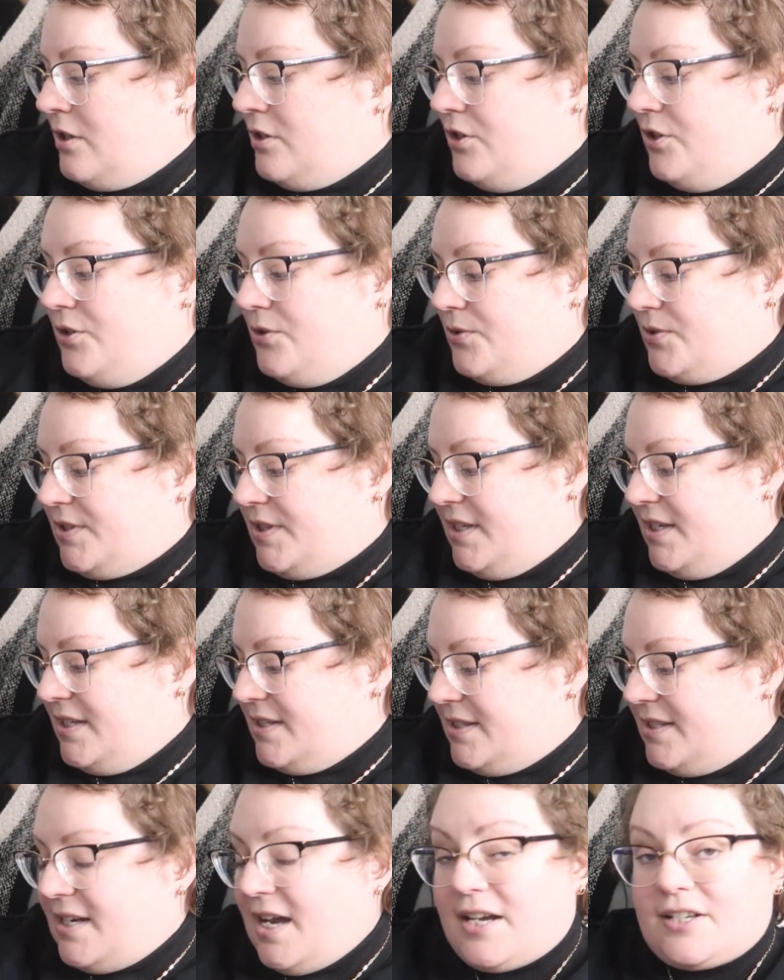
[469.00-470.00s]
use
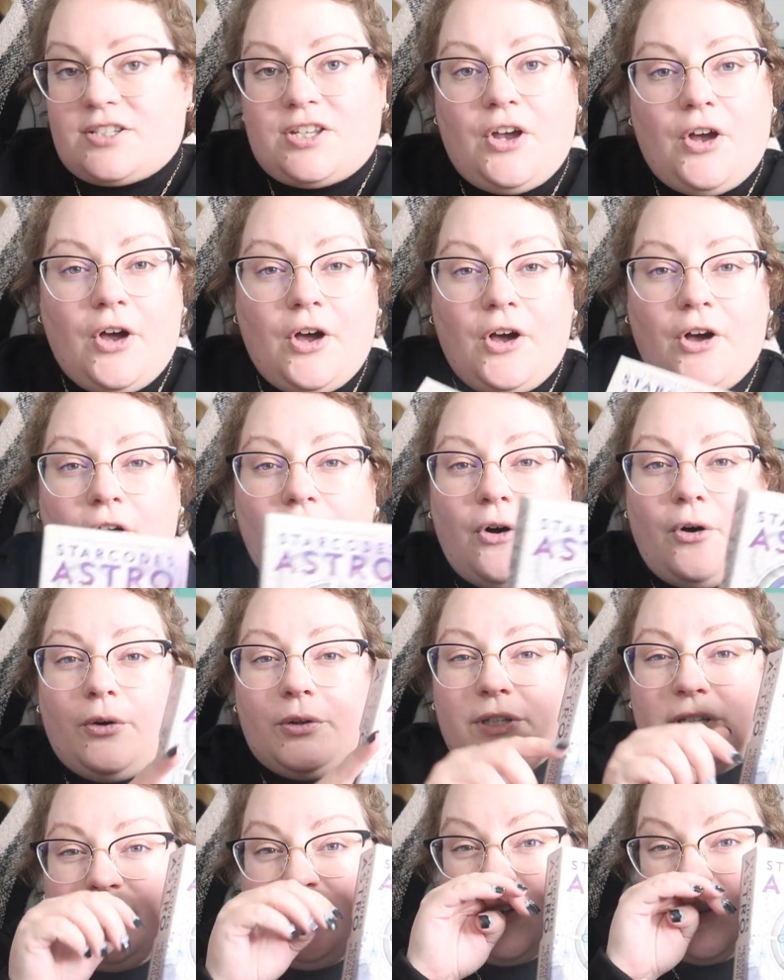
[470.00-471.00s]
these decks
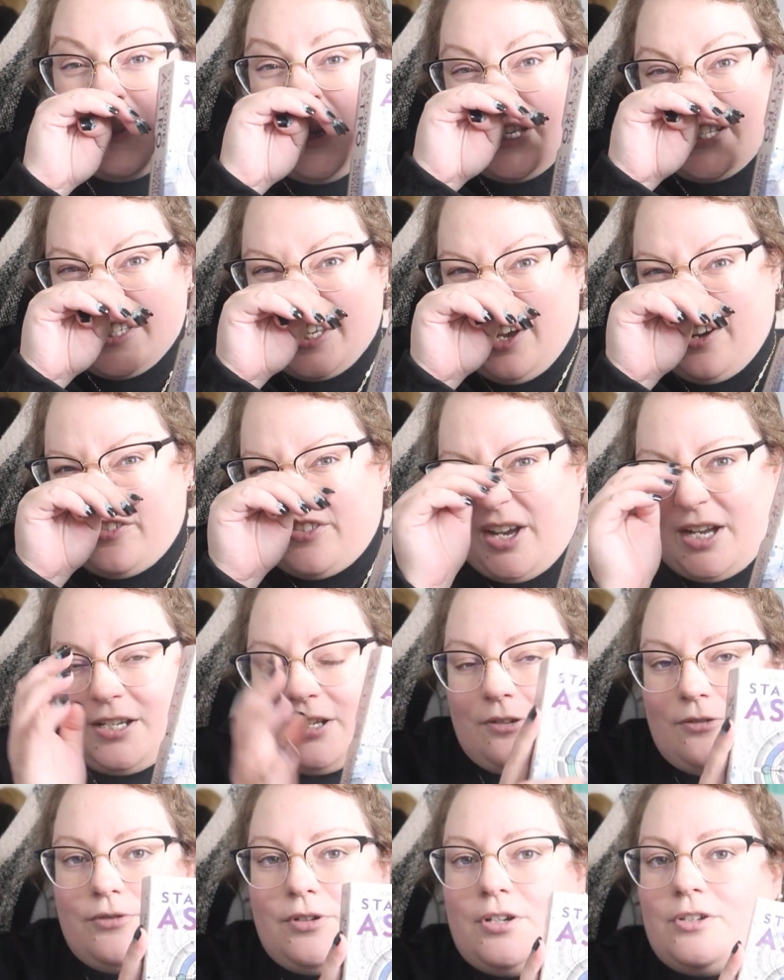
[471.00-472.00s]
only for myself. I
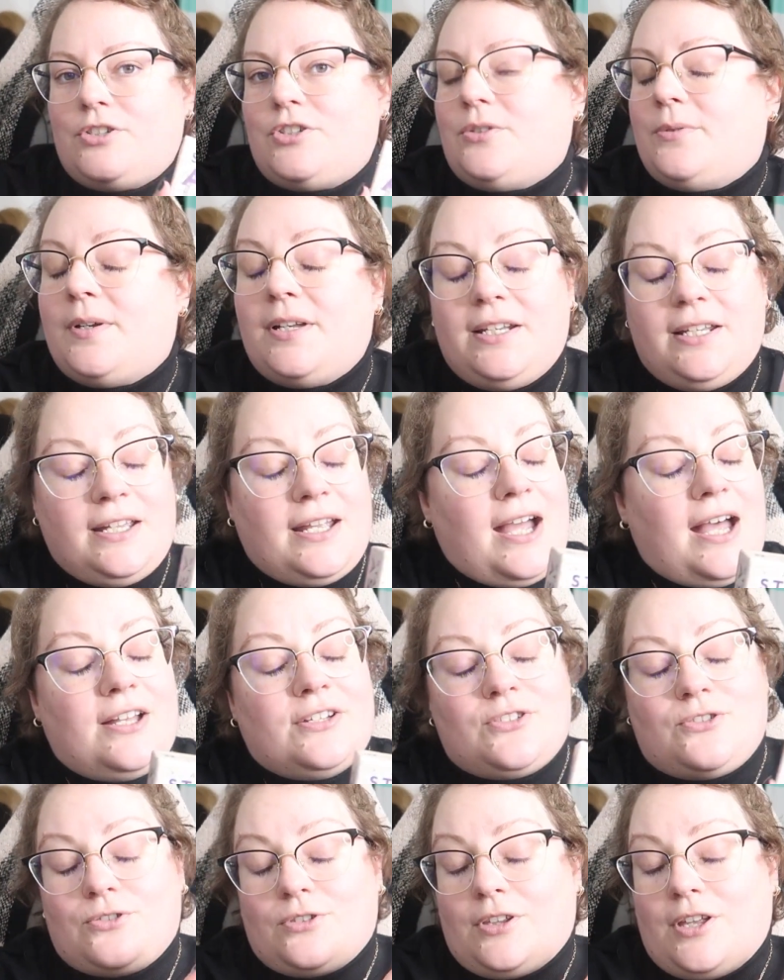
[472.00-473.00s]
don't do any
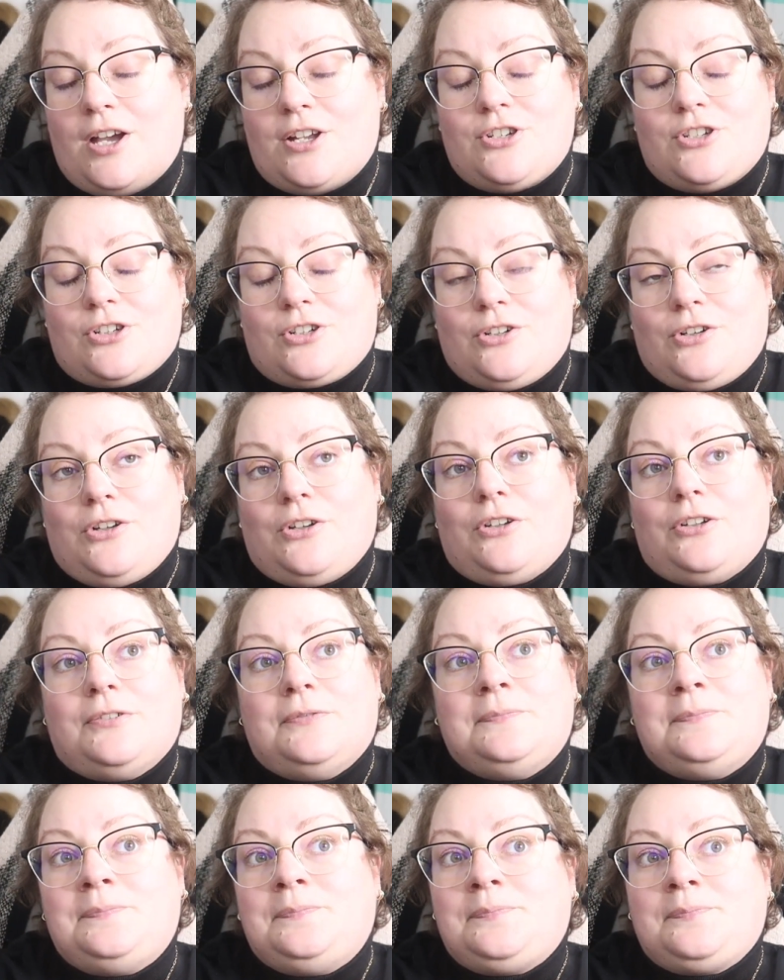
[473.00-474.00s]

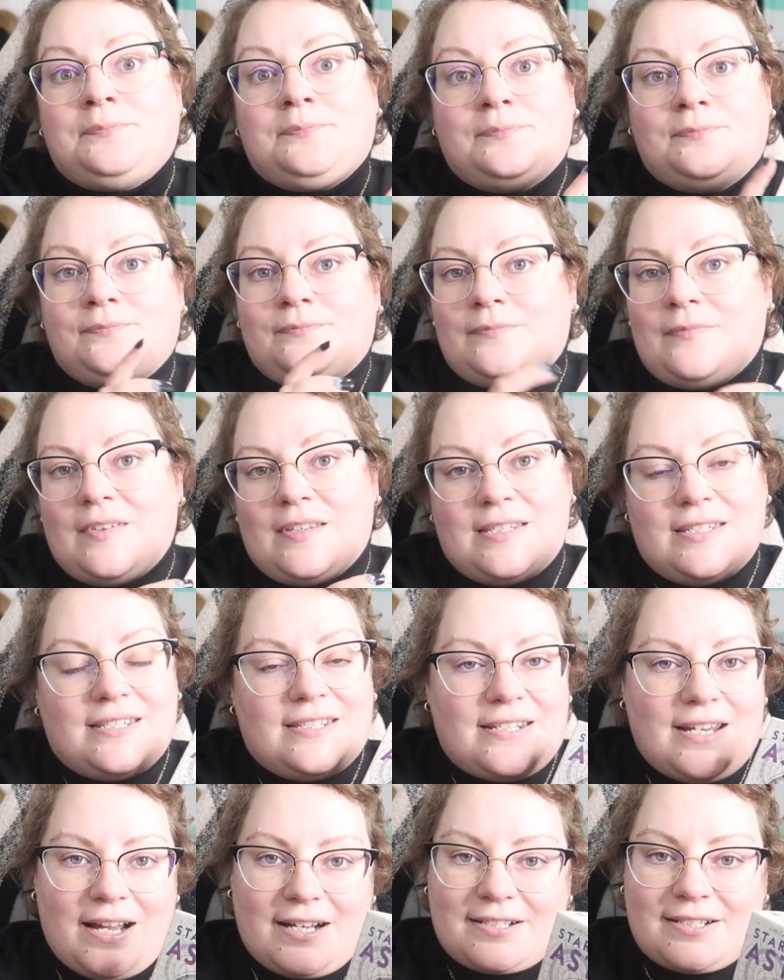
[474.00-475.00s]
astrological
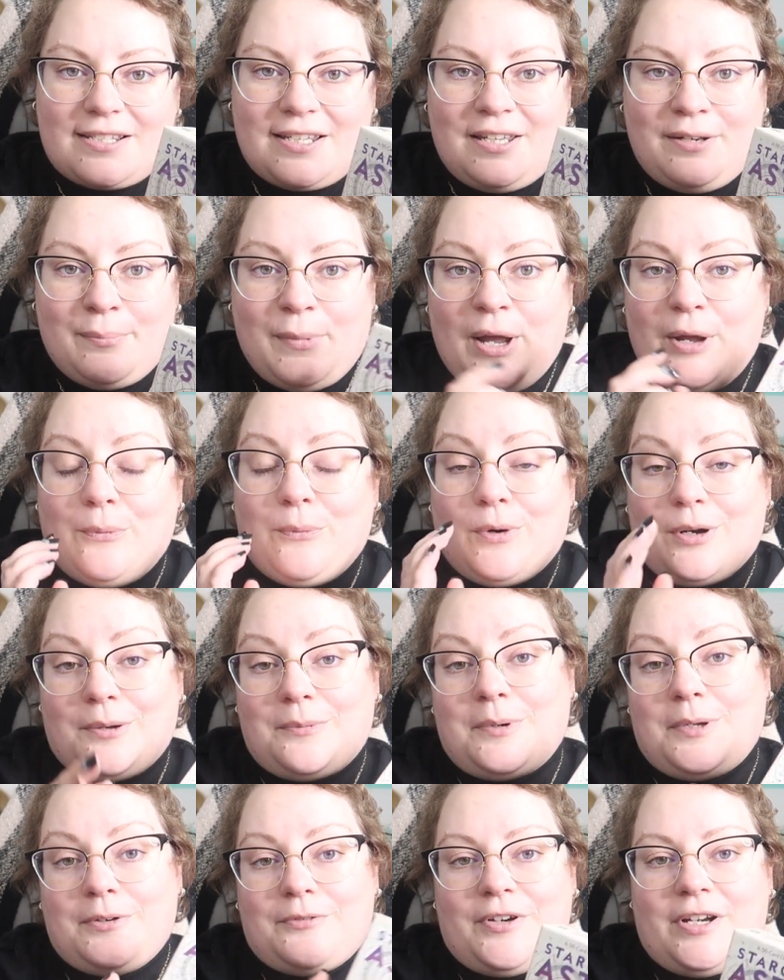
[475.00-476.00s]
decks in my
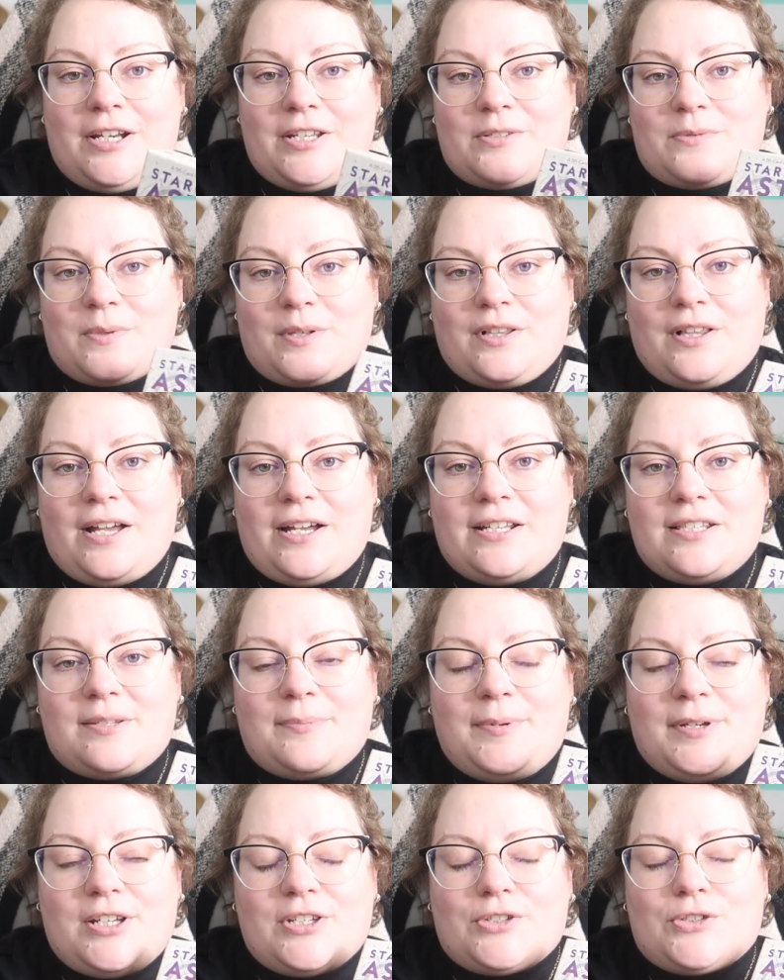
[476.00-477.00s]
one-on-one readings with clients
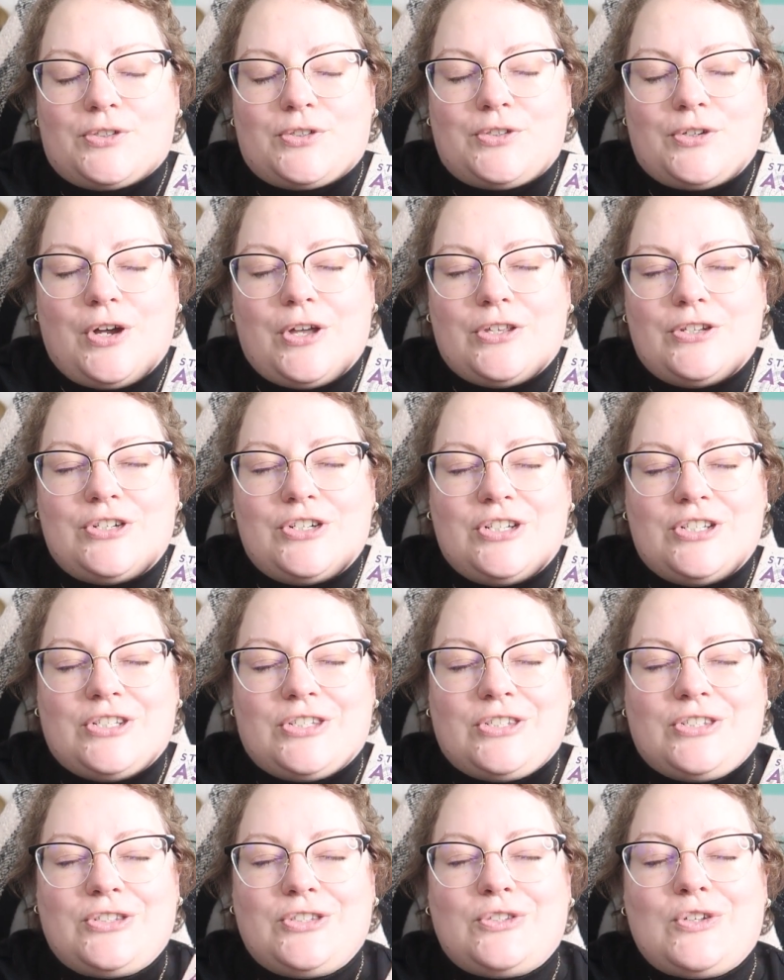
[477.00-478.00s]
because astrology is
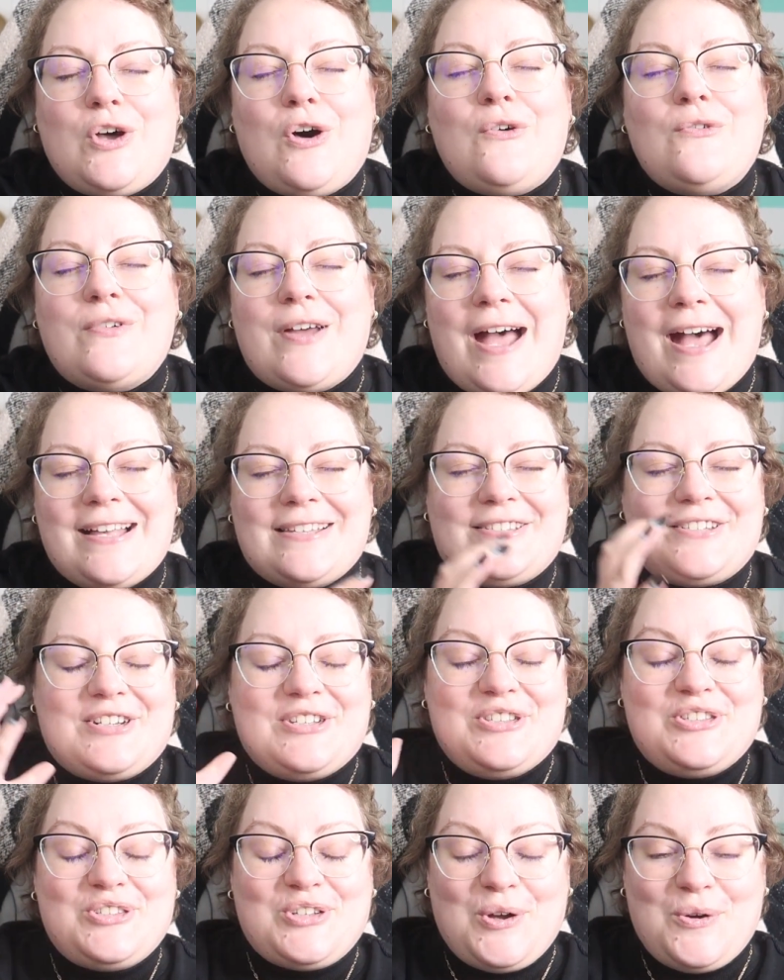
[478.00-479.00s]
so vast
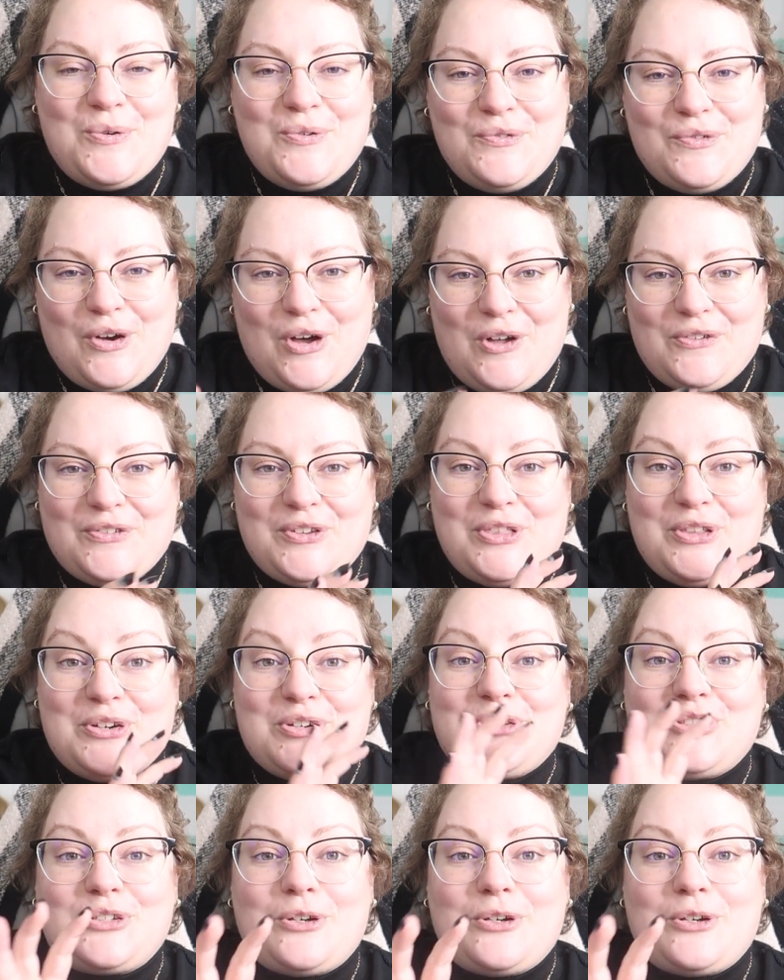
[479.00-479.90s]
and so involved, and there's